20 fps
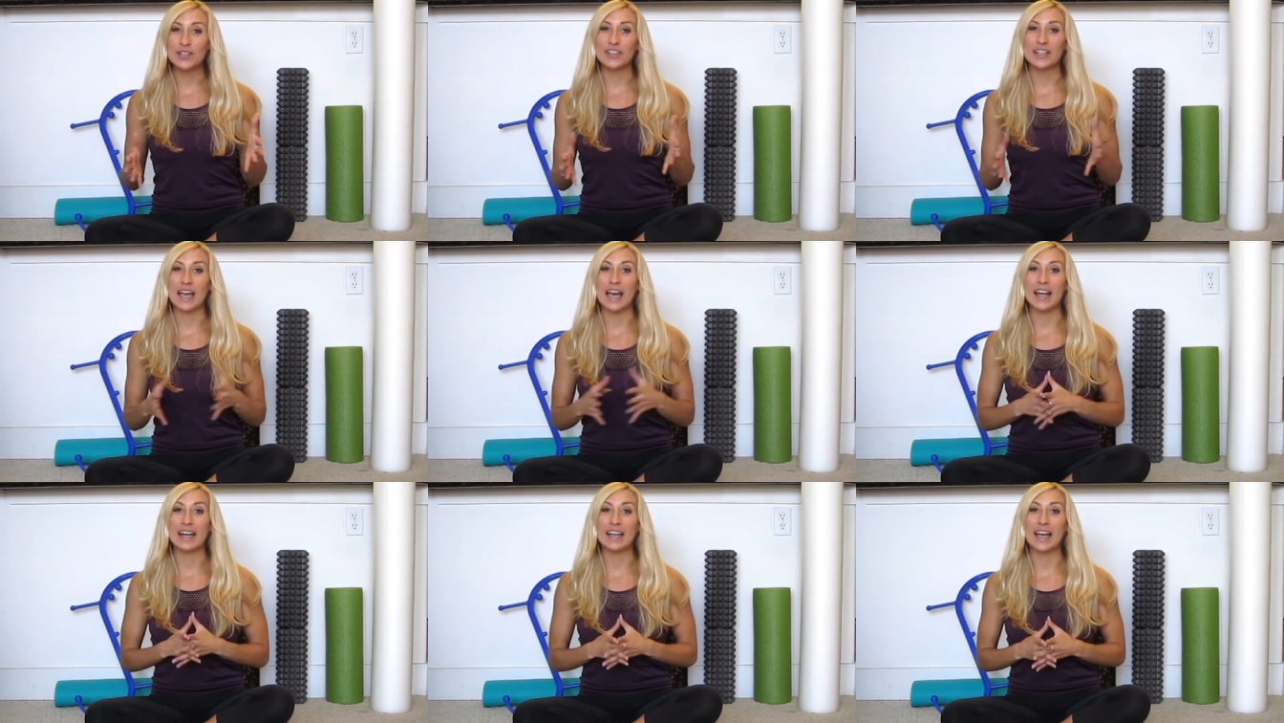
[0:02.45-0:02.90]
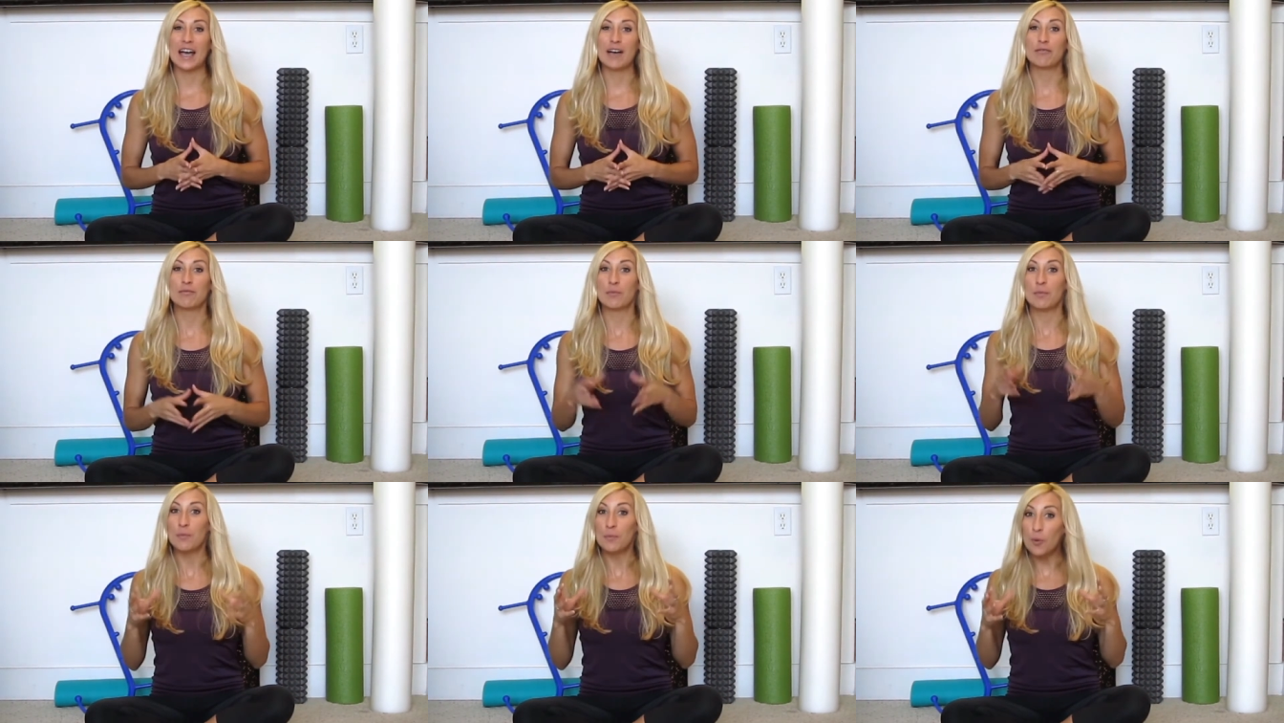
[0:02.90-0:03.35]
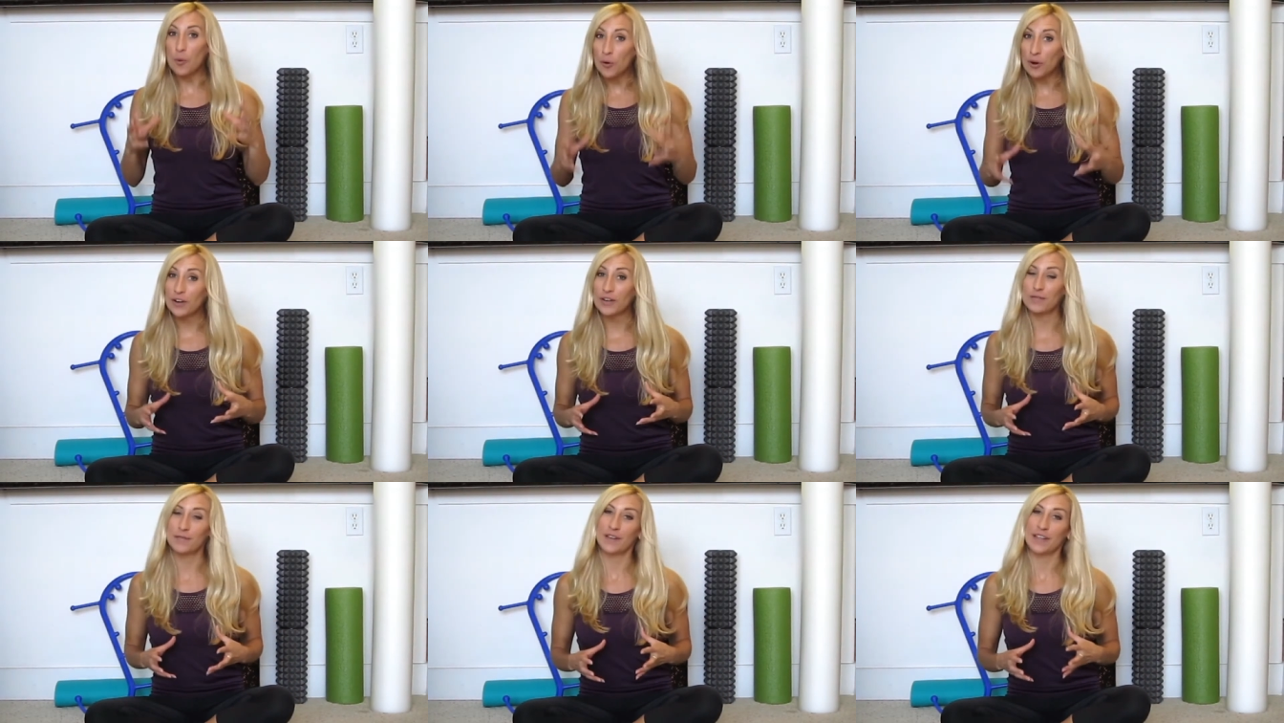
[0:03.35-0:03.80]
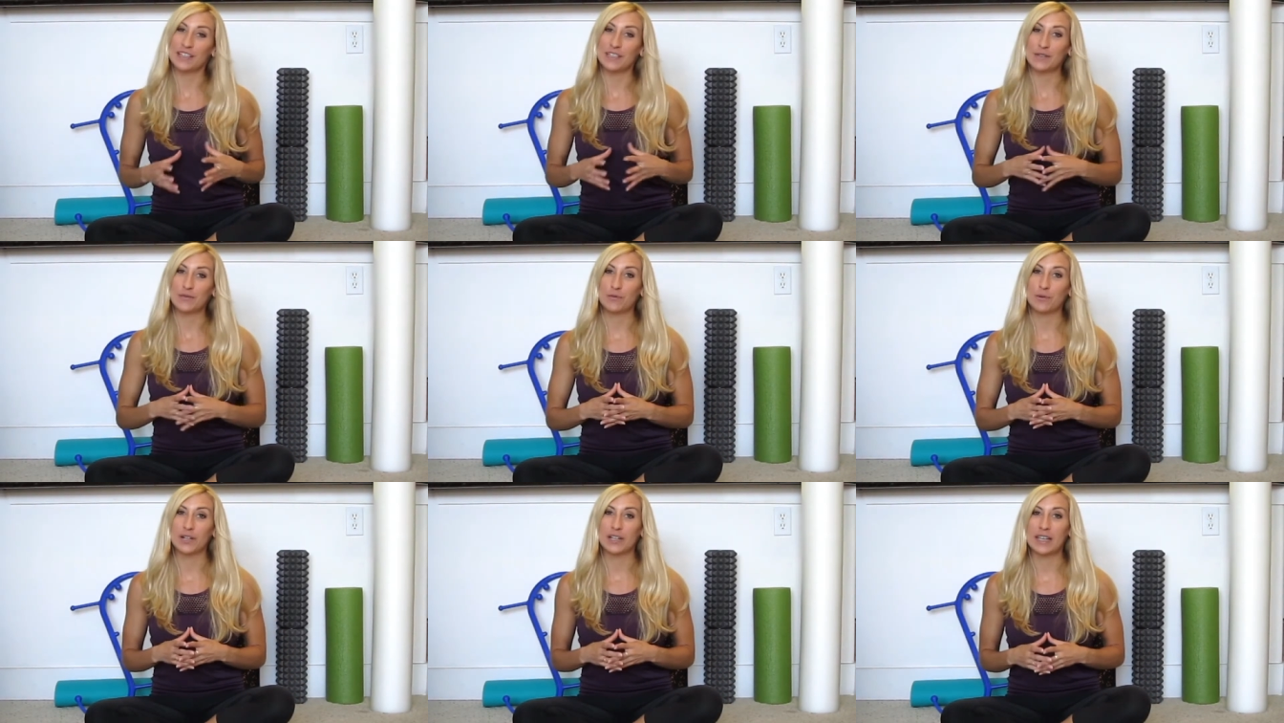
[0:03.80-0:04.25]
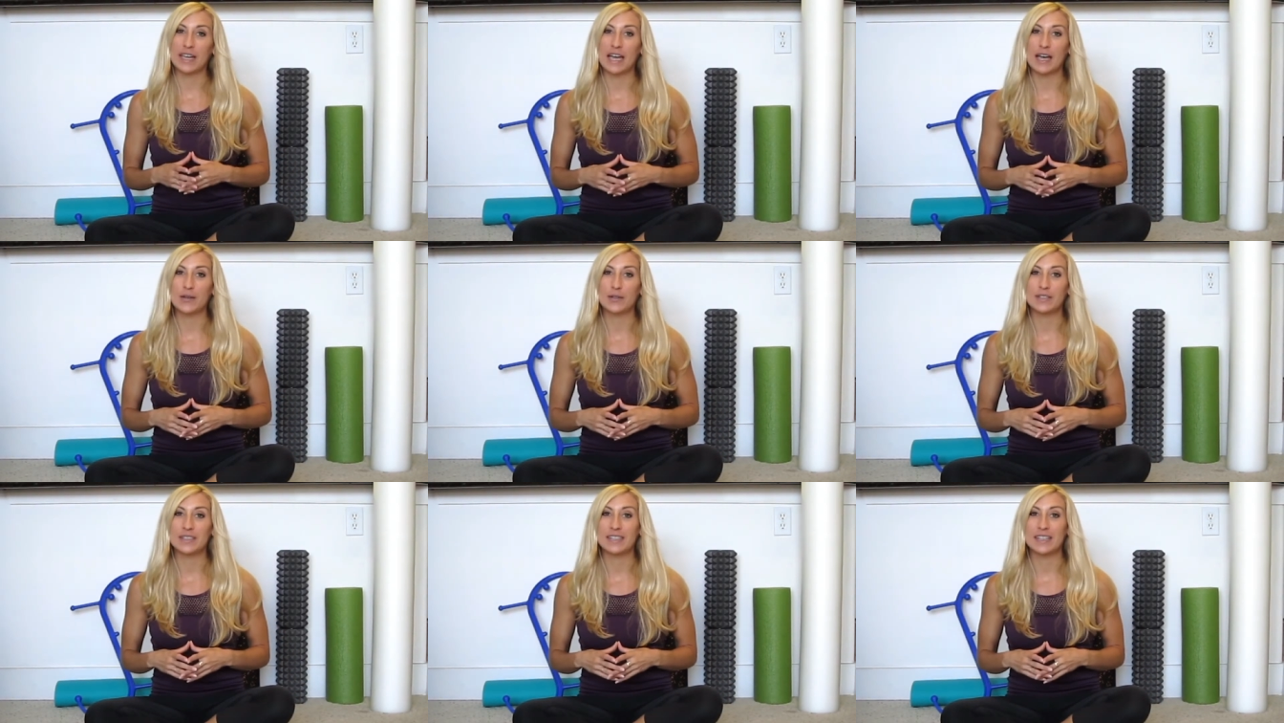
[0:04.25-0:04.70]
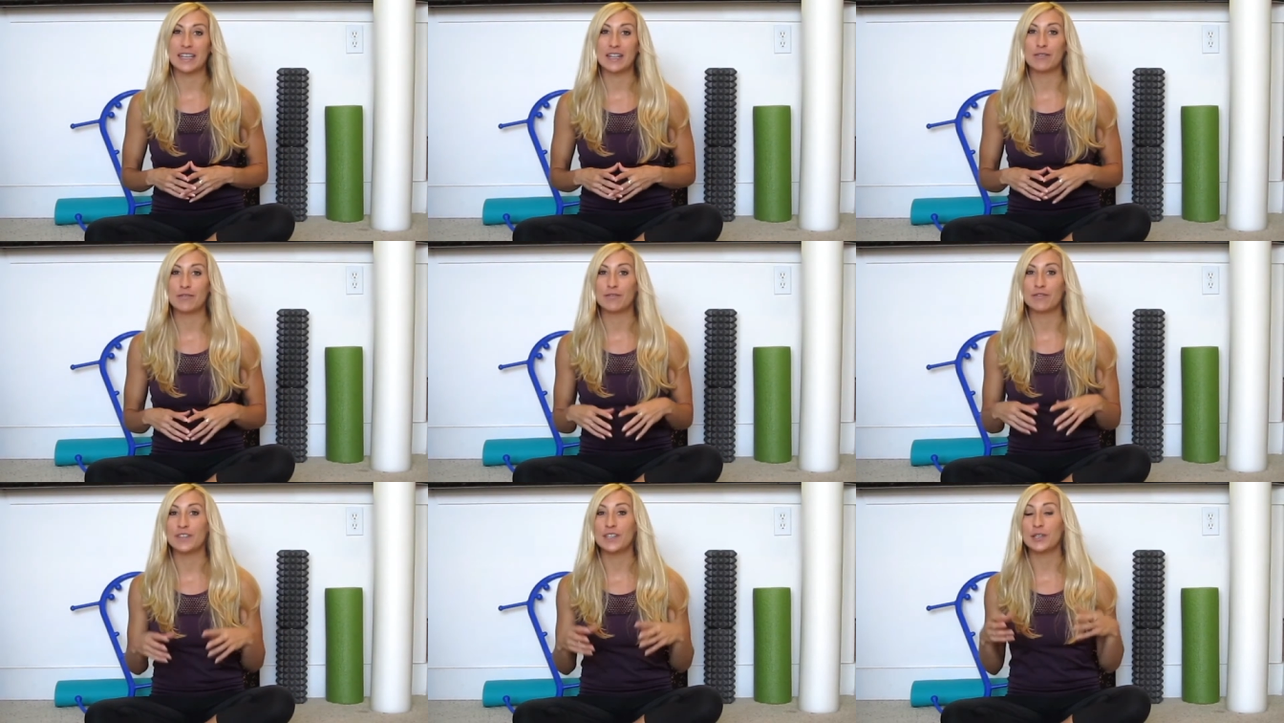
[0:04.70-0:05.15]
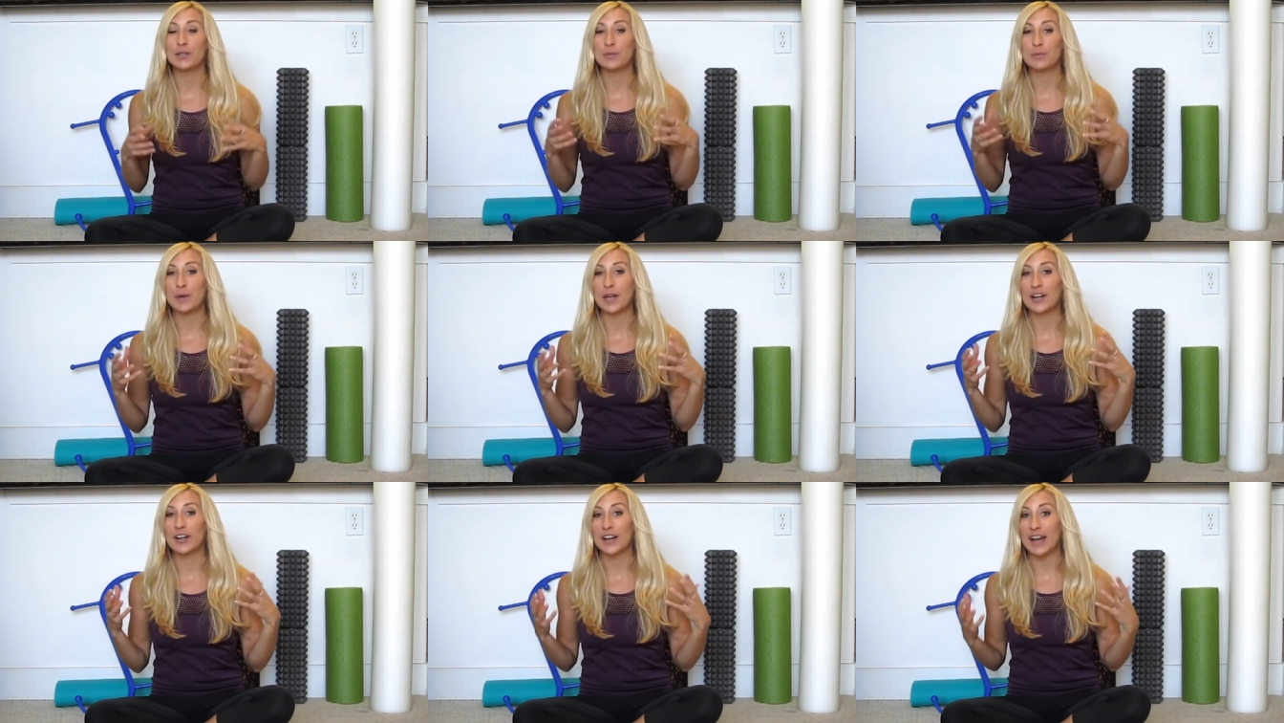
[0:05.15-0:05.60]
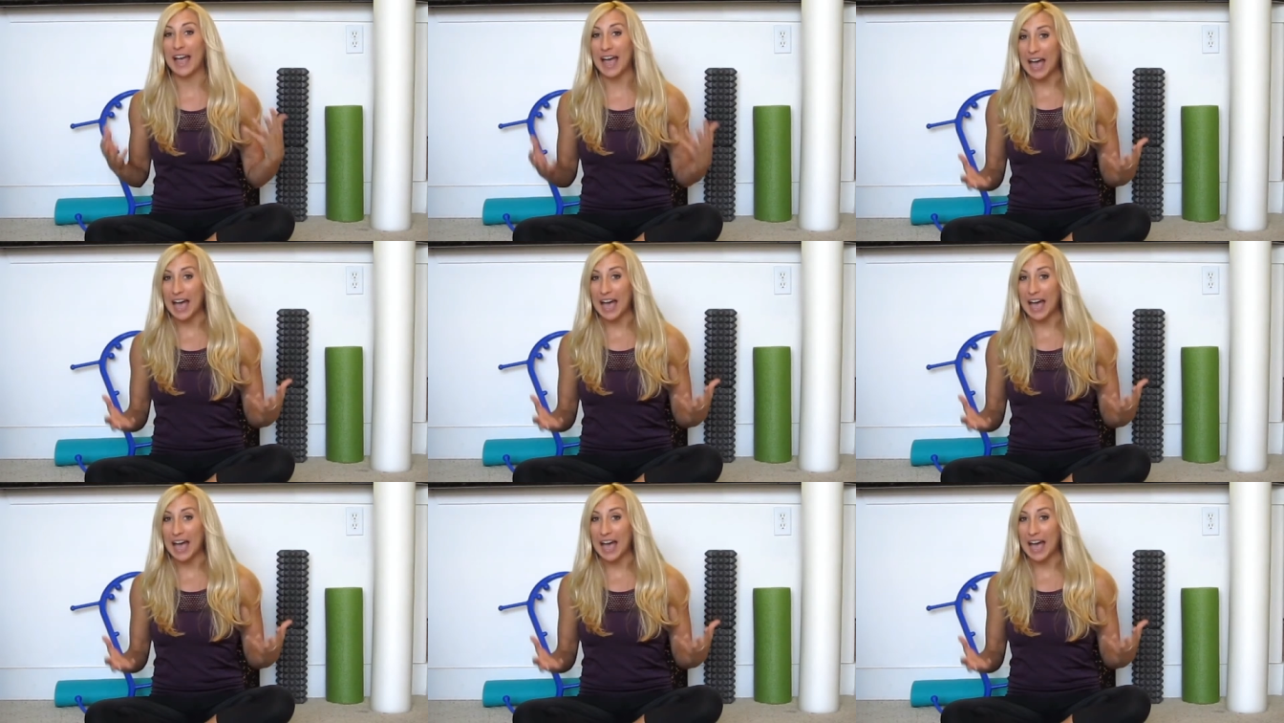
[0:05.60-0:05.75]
learn how to have more effective workouts and feel better